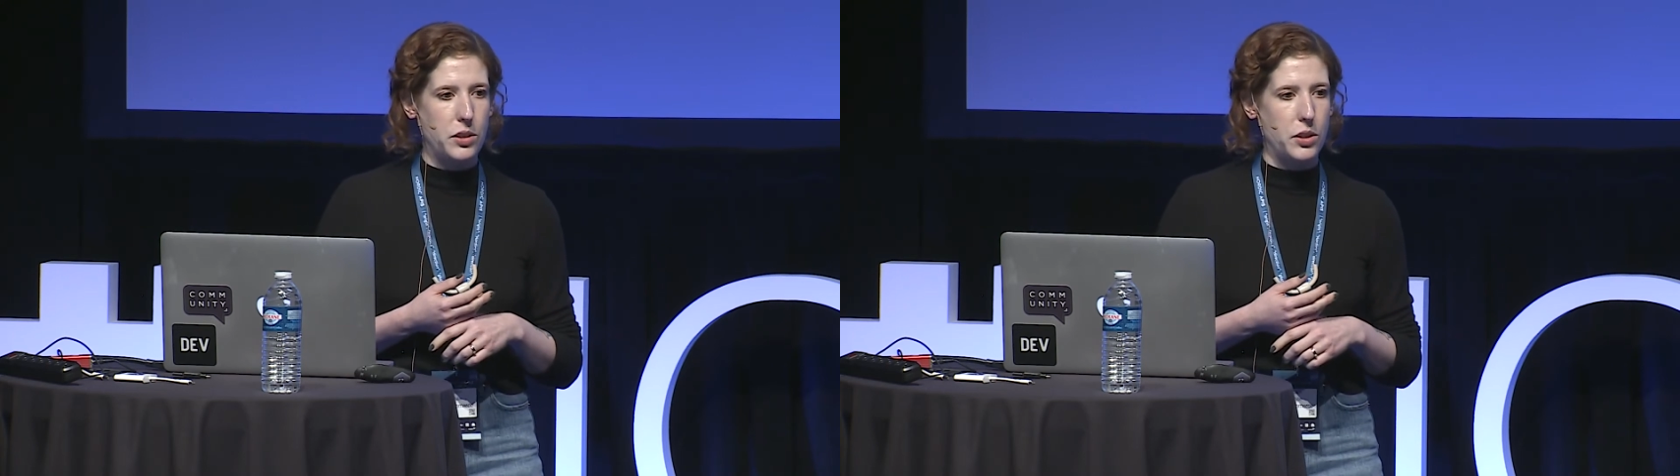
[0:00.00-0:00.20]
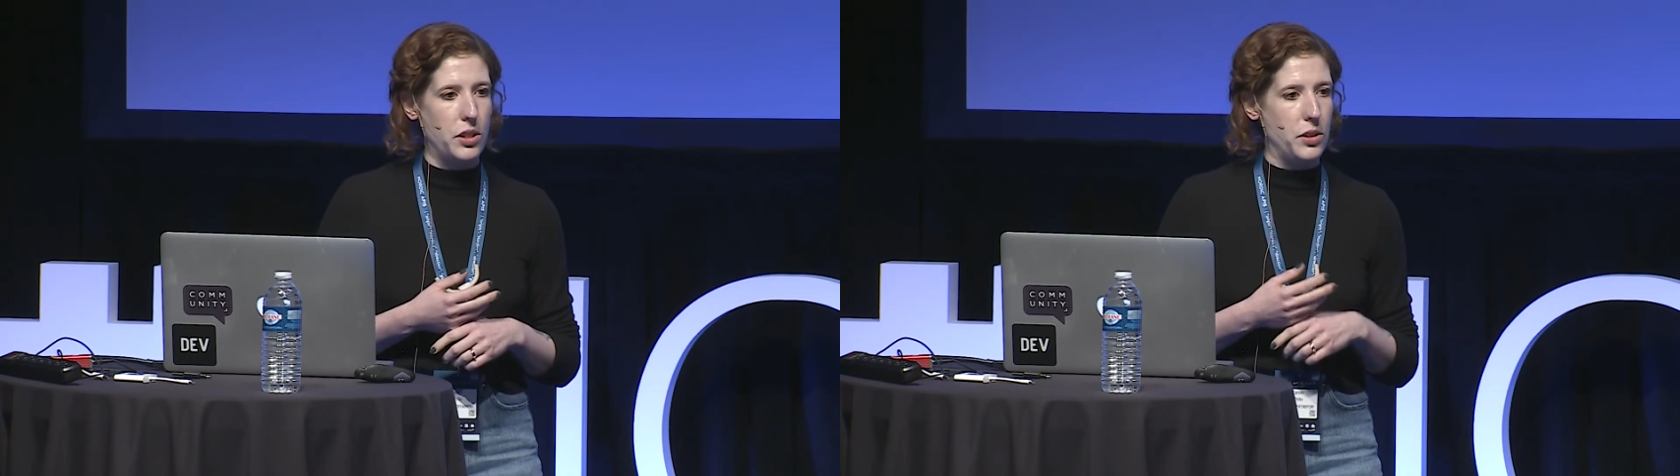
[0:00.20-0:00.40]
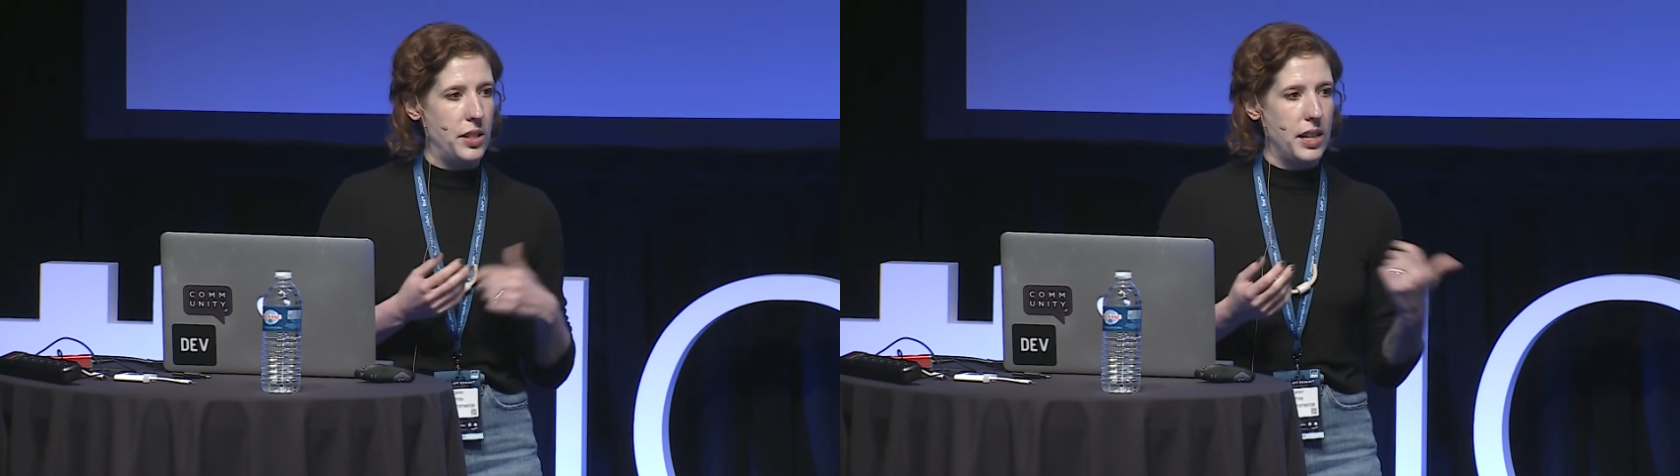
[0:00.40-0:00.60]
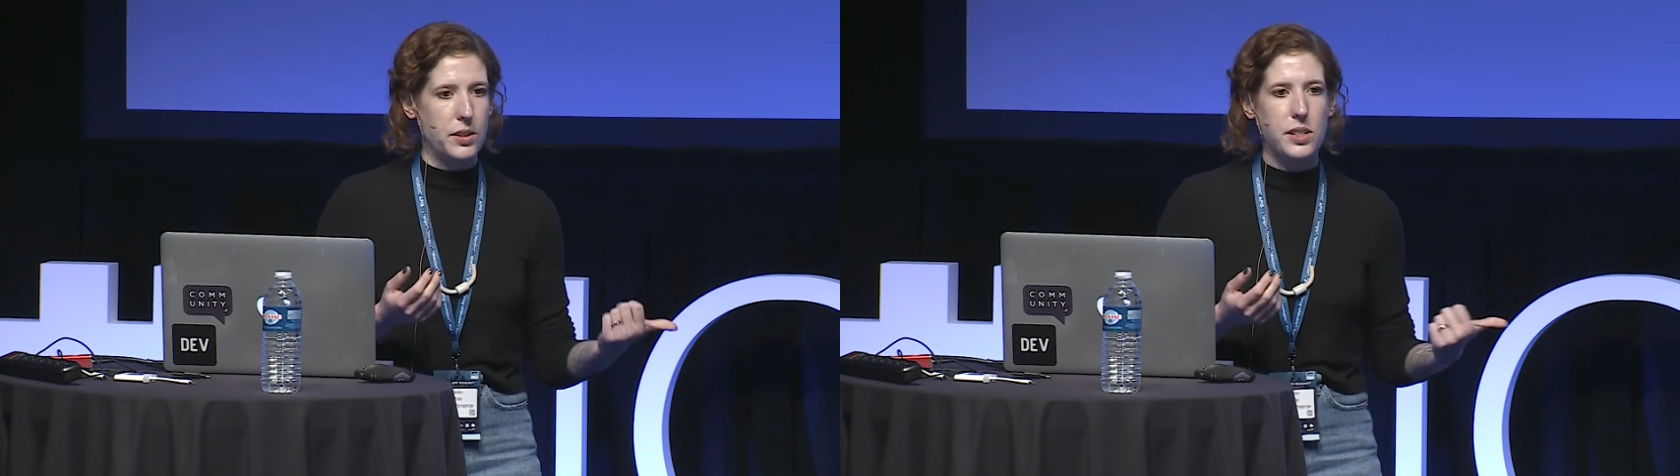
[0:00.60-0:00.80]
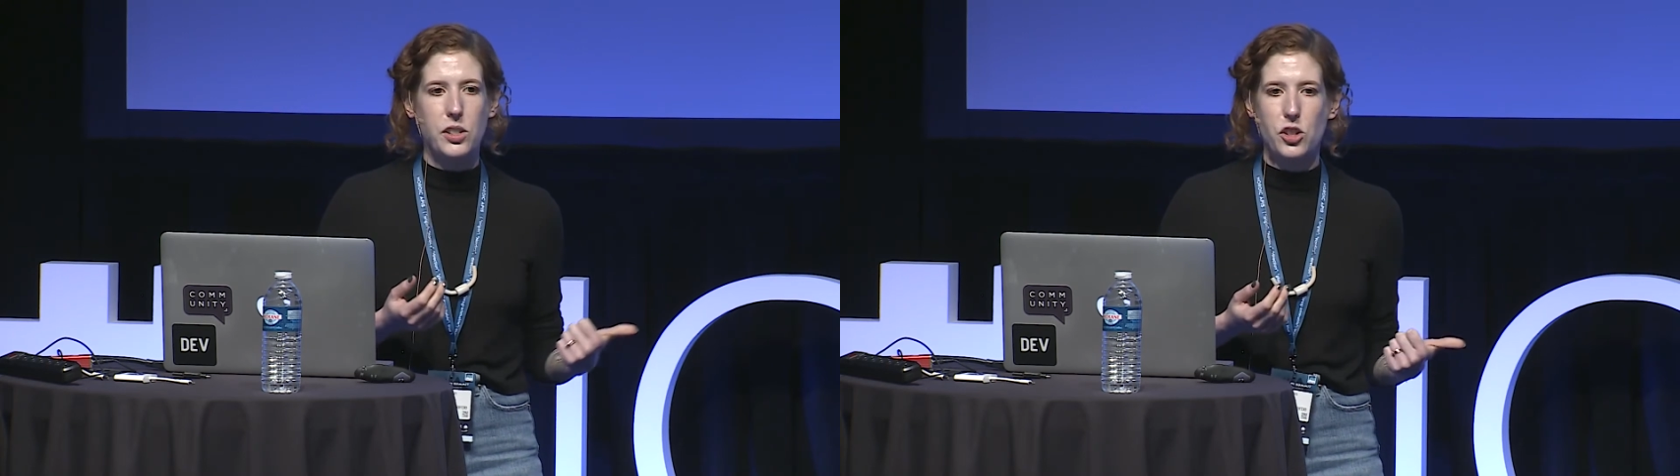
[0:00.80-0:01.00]
to your
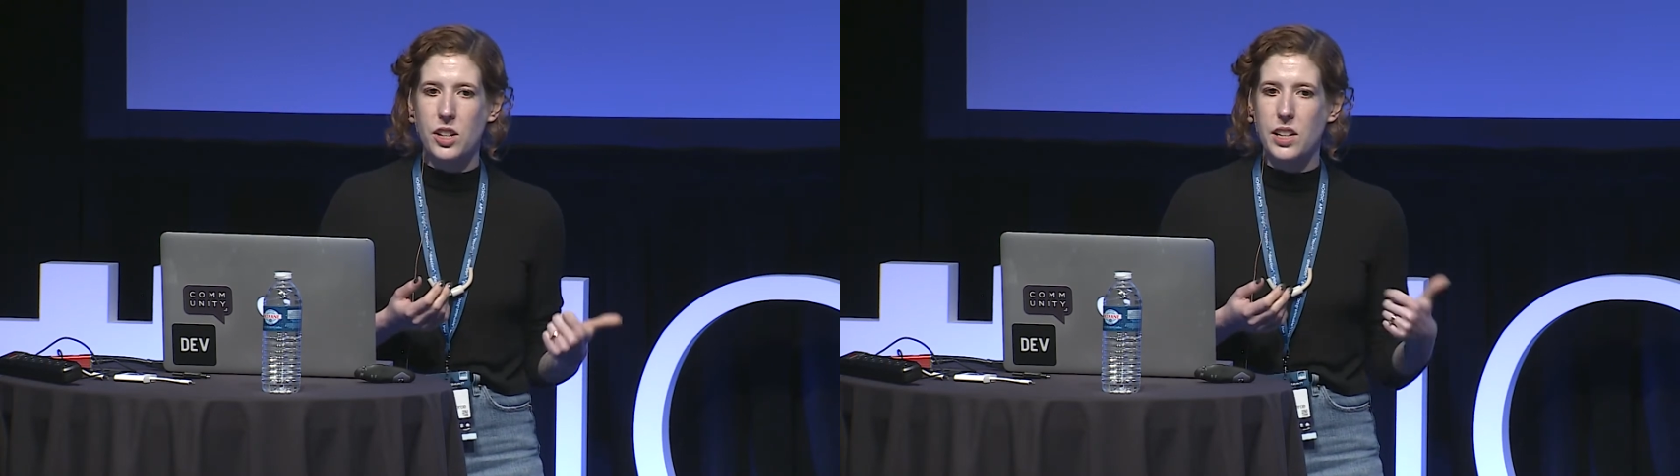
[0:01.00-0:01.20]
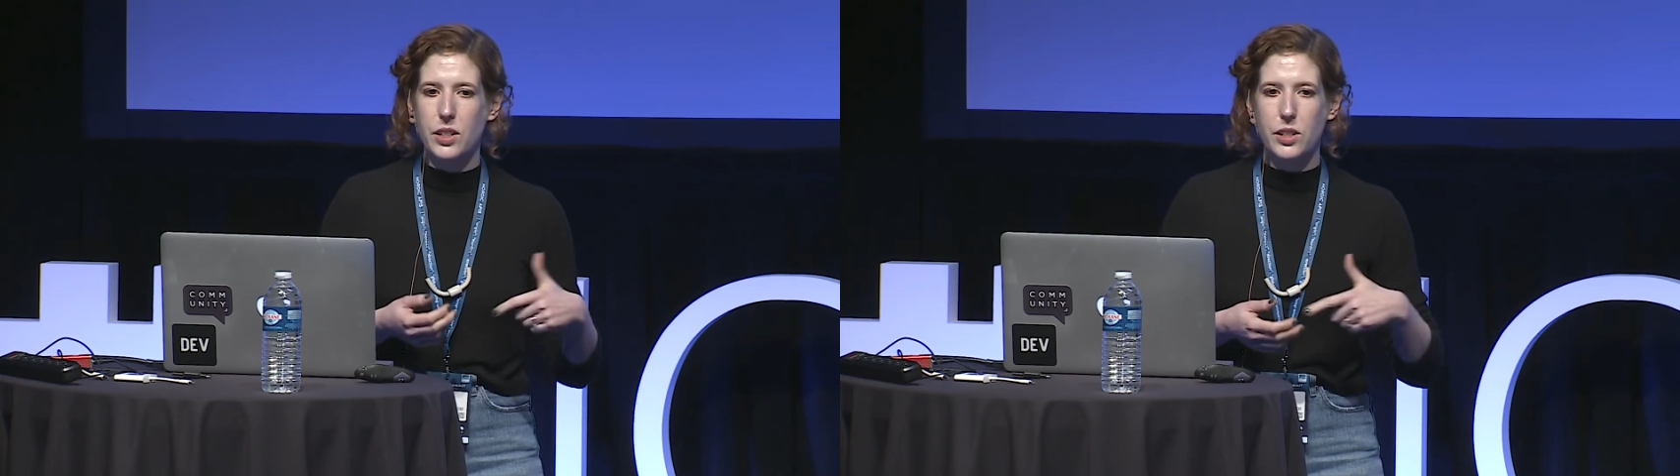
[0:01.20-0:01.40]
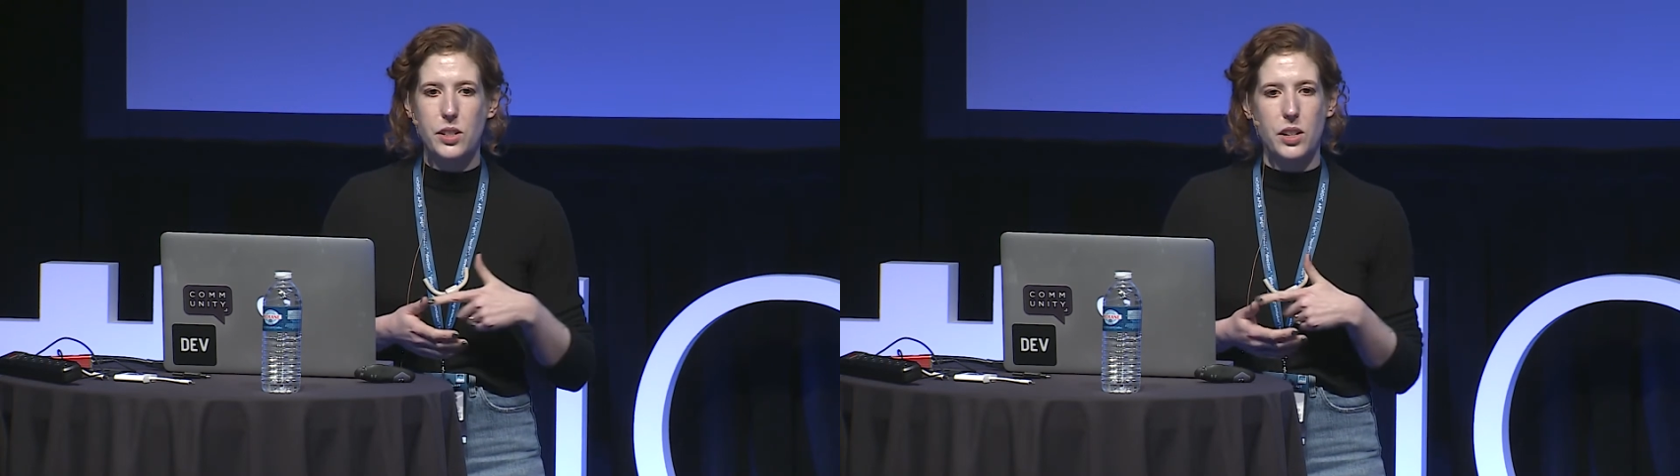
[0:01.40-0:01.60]
sales engineers,